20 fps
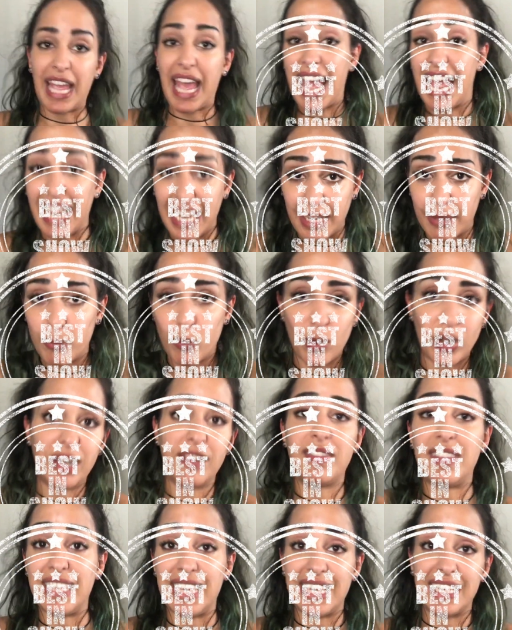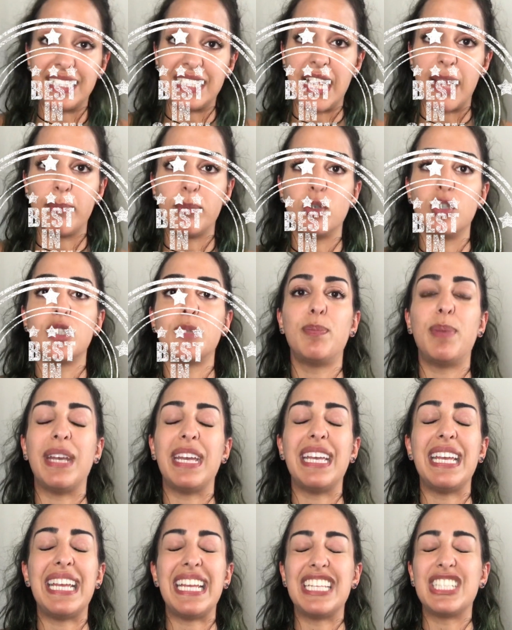I am one of the examples,
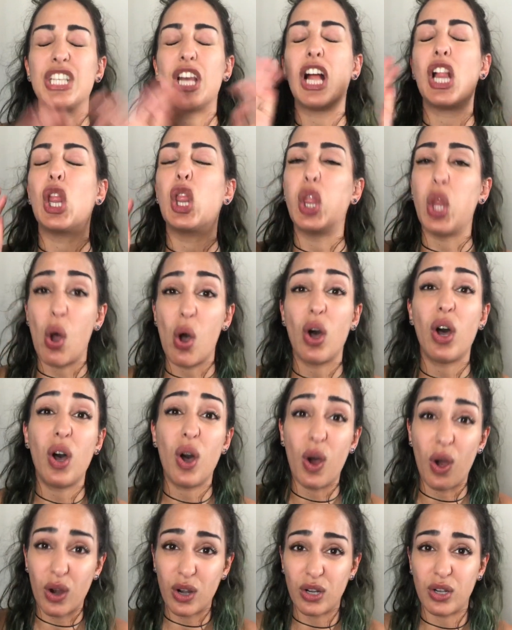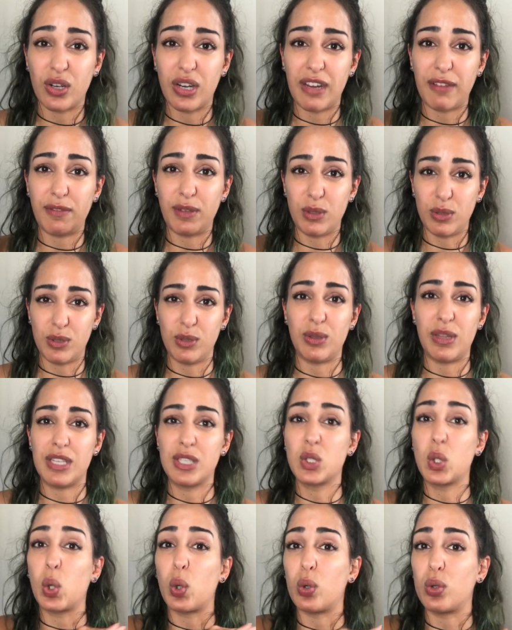but it is a lot harder if you do
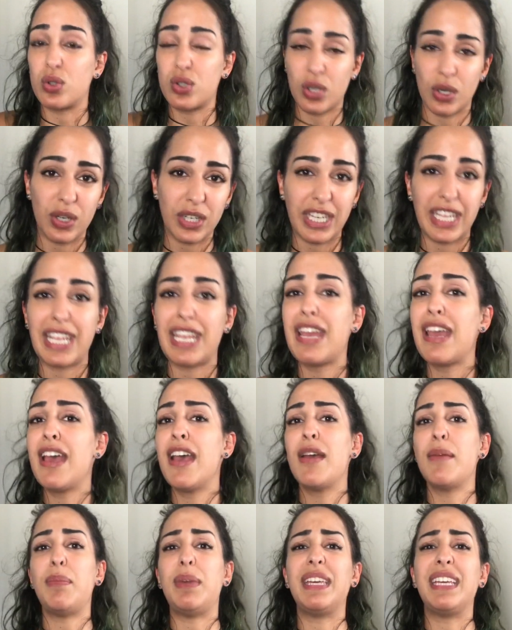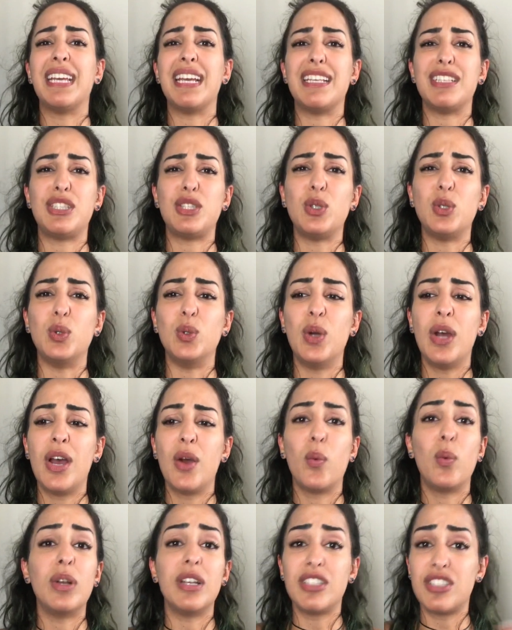this cold turkey because you
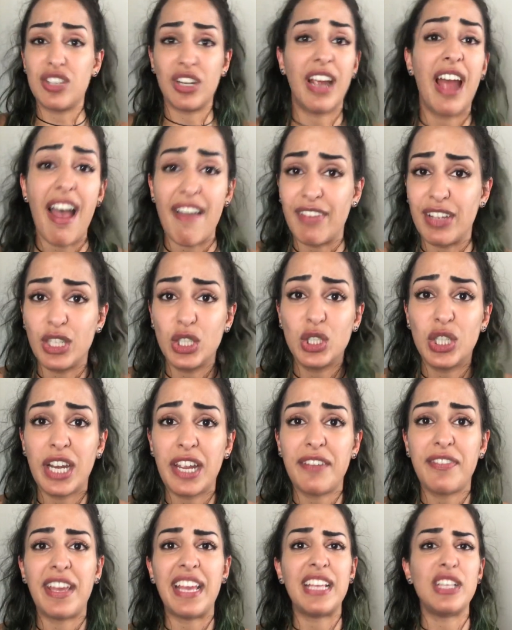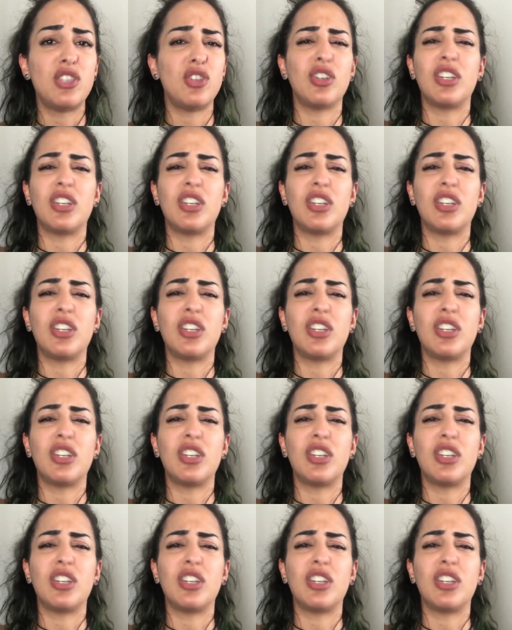will start having cravings.